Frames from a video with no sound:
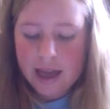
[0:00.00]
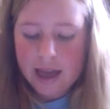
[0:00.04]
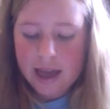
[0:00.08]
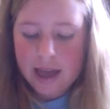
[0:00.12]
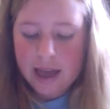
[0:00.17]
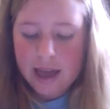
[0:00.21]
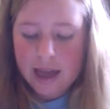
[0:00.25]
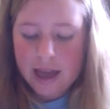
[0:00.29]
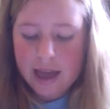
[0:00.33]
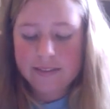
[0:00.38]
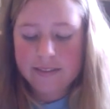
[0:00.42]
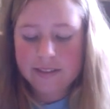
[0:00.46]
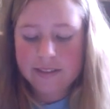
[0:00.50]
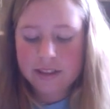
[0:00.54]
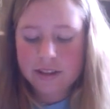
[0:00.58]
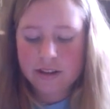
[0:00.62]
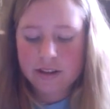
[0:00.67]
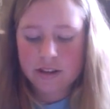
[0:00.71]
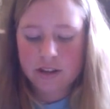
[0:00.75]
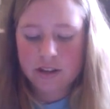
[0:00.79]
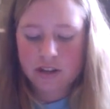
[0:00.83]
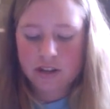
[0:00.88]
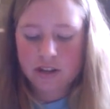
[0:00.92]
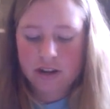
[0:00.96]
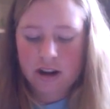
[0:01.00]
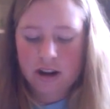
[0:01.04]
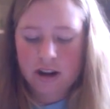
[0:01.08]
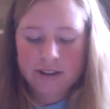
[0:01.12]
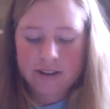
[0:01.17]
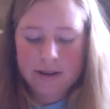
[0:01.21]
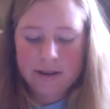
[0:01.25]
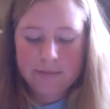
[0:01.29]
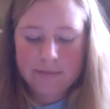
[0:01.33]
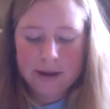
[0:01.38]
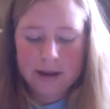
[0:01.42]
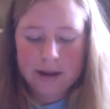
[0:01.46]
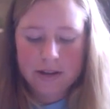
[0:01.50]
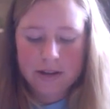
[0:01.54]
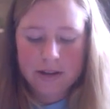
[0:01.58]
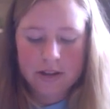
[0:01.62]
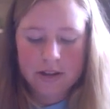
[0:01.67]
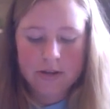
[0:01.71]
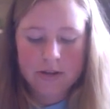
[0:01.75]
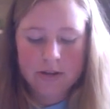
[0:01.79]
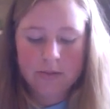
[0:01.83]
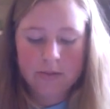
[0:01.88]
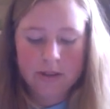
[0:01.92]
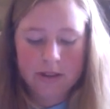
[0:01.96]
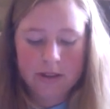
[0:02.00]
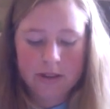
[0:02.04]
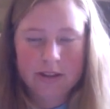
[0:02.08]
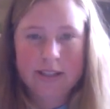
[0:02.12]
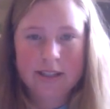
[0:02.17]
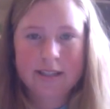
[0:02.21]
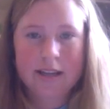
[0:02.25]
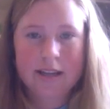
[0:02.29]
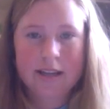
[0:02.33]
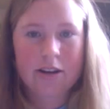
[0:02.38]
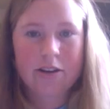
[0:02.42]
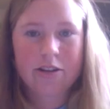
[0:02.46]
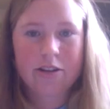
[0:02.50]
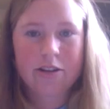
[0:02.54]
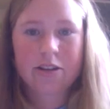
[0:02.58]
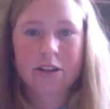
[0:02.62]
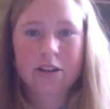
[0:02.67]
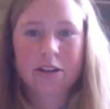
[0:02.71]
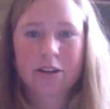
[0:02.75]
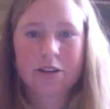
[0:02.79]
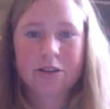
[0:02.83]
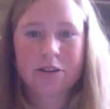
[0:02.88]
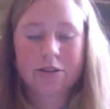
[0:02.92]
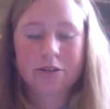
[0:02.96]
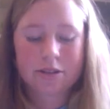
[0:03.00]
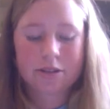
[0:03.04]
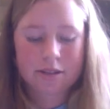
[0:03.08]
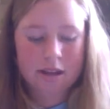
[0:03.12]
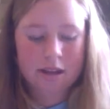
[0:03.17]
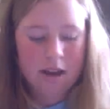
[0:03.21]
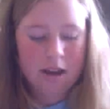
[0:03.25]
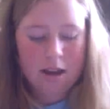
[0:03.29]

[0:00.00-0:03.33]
They live in their extravagant mansion with their designer clothes,